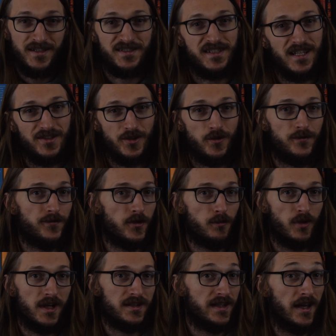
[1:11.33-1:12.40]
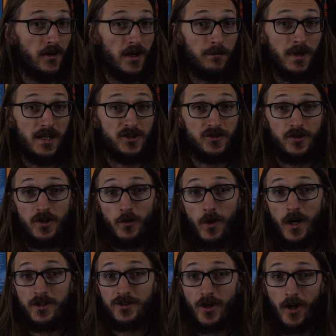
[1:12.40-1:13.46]
Stay tuned for the breakdown and make sure you
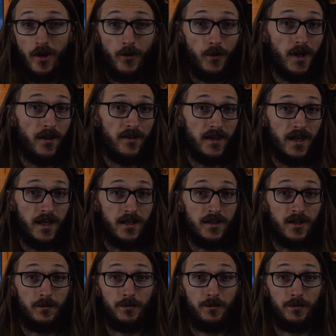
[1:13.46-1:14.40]
watch all the way to the end.